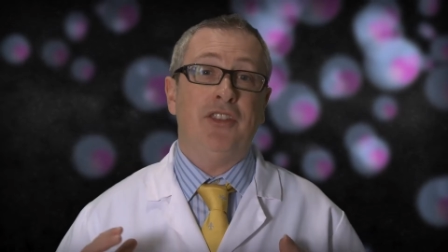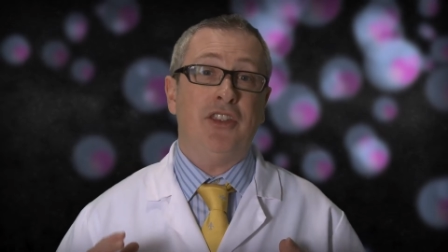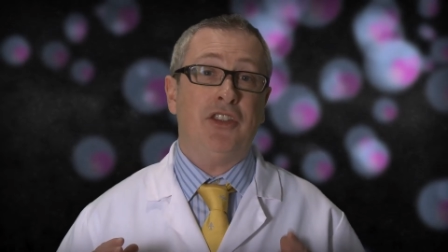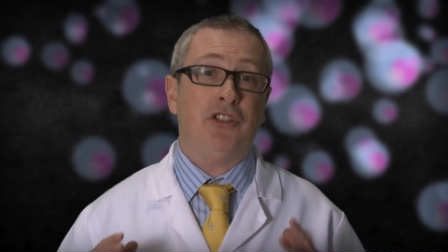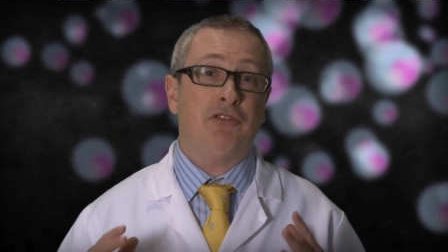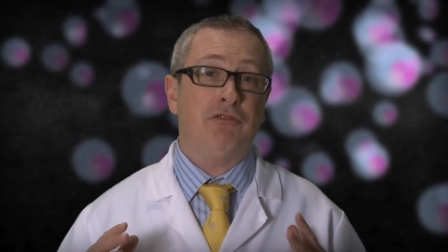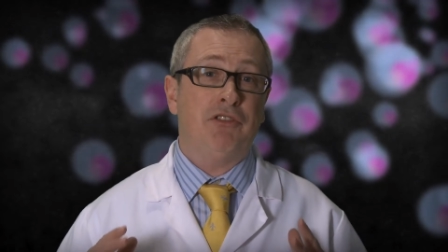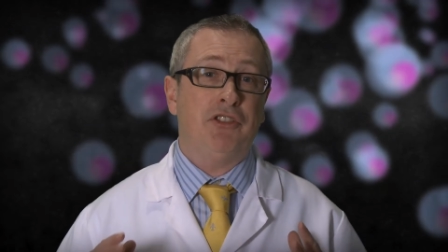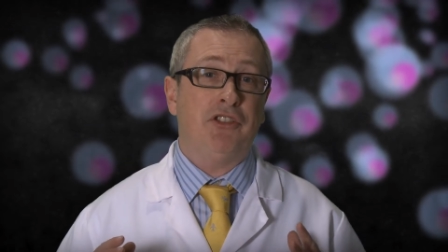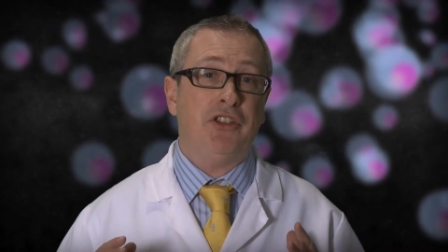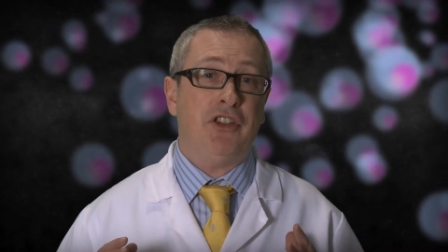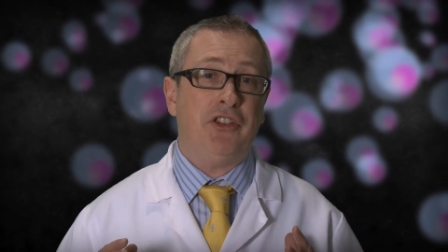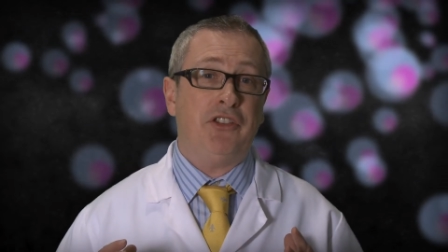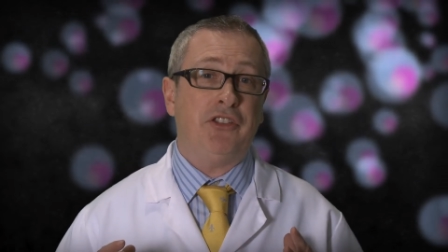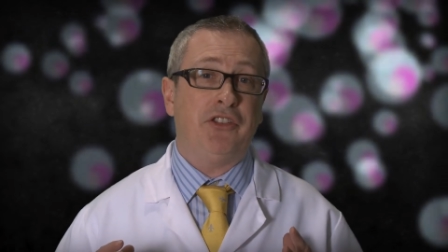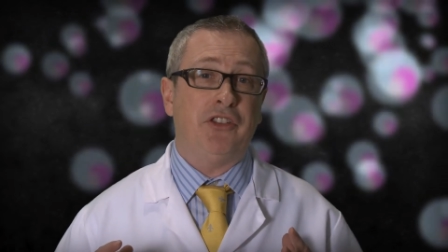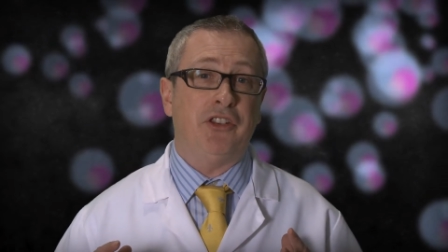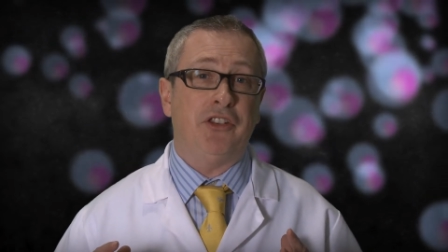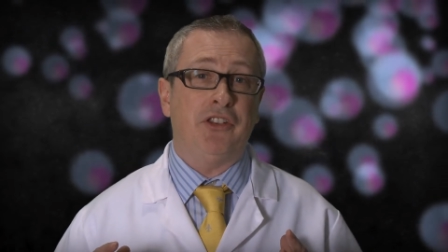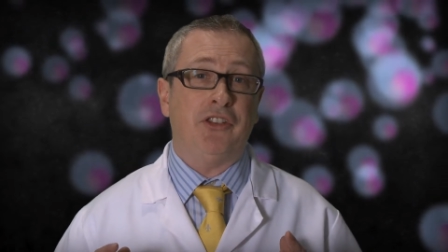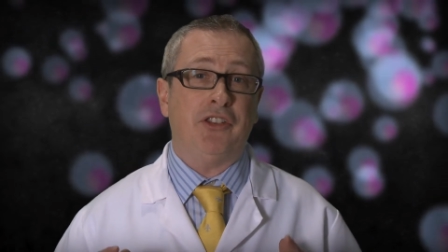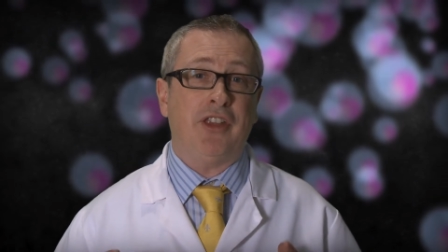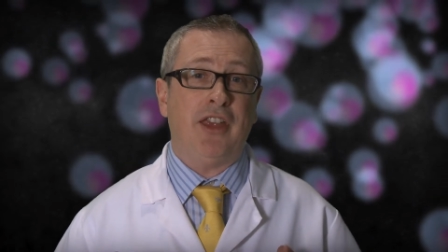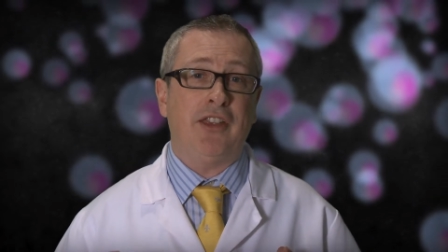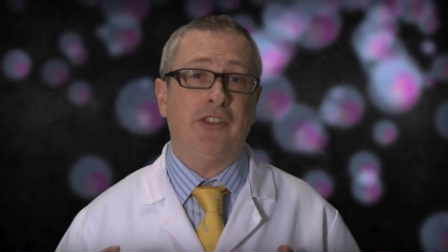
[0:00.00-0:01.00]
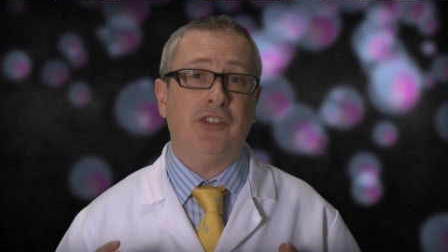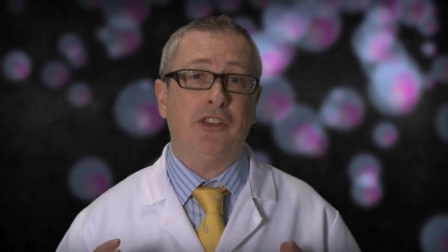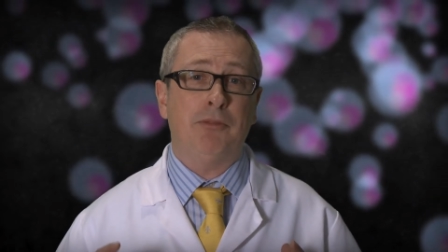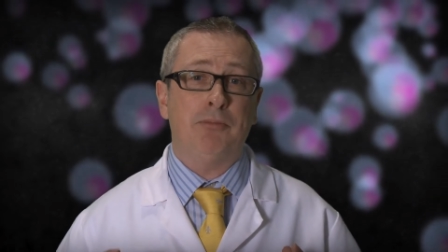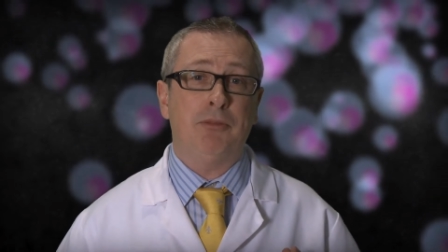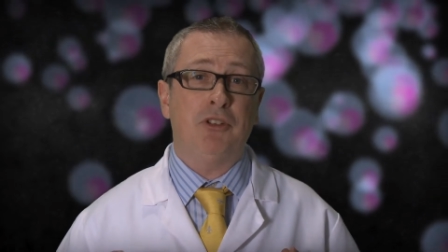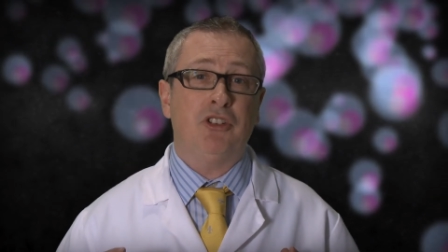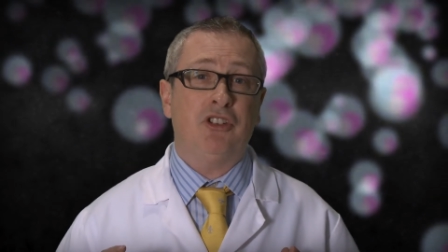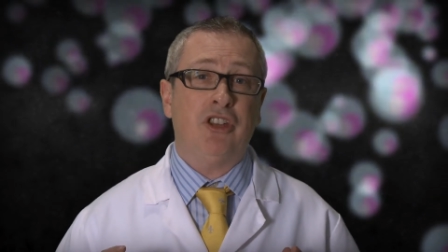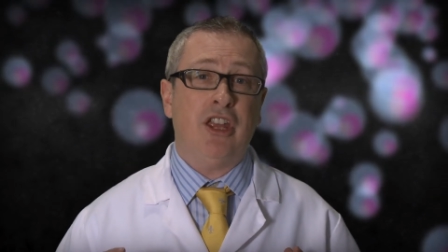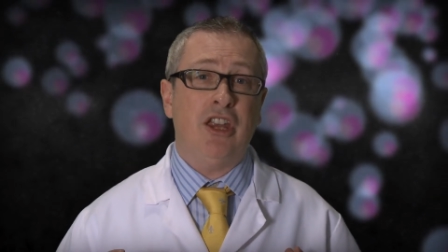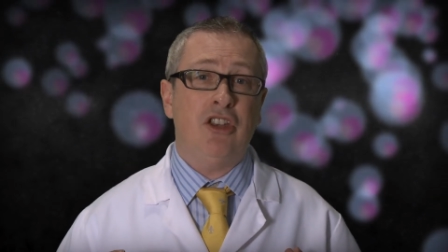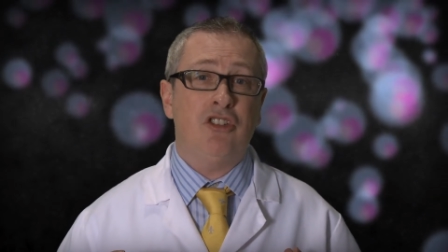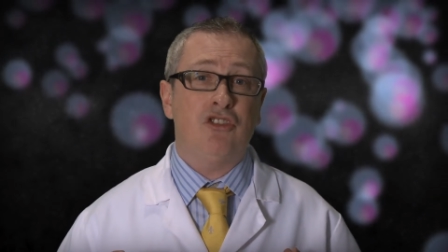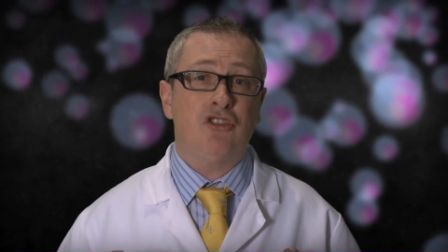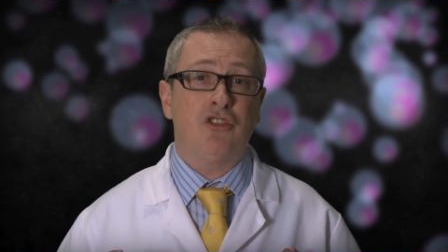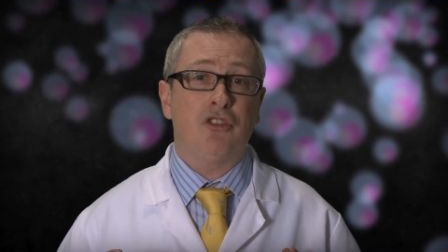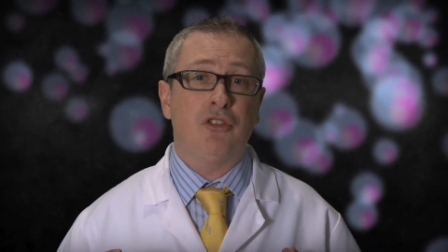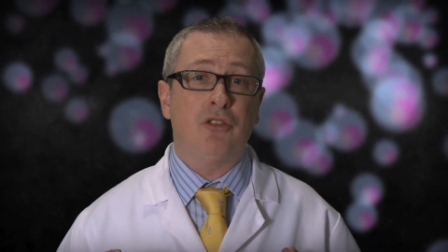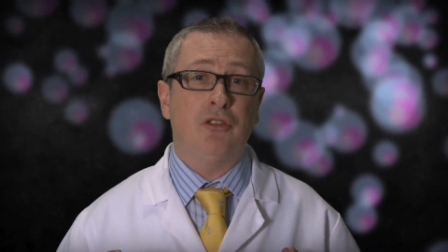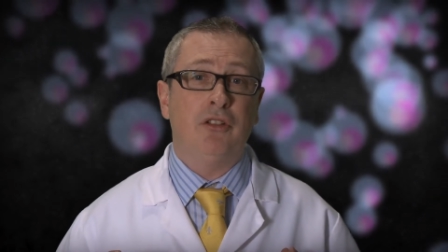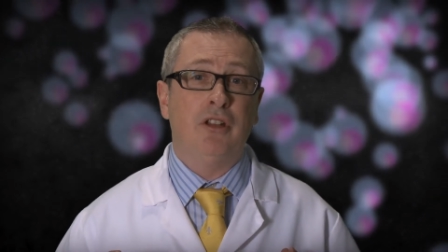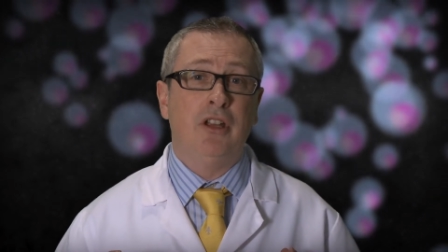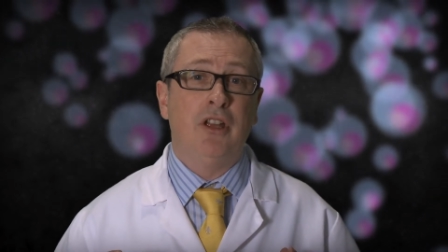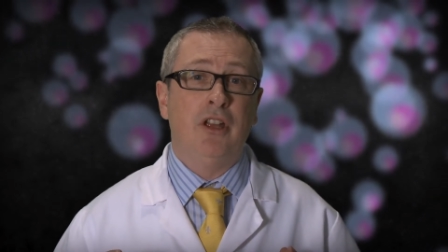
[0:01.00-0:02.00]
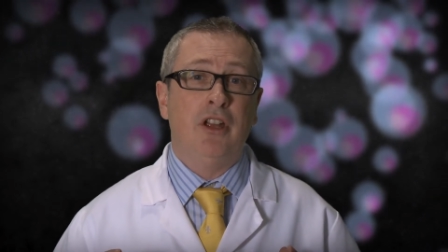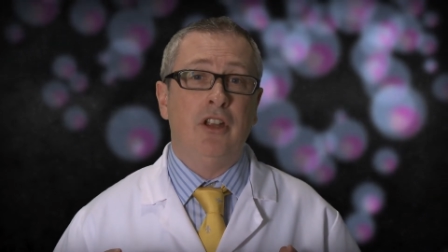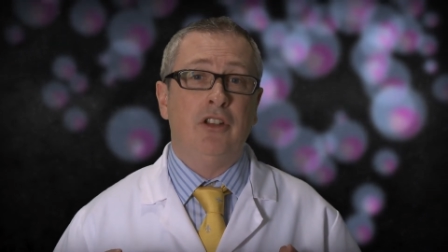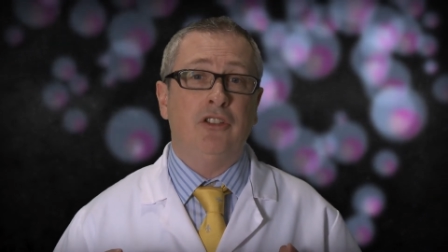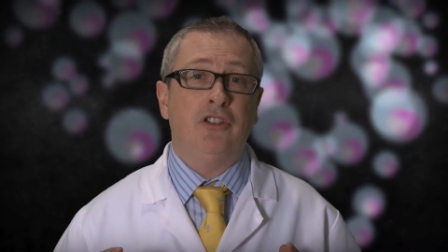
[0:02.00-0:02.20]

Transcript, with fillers: this resistance has the potential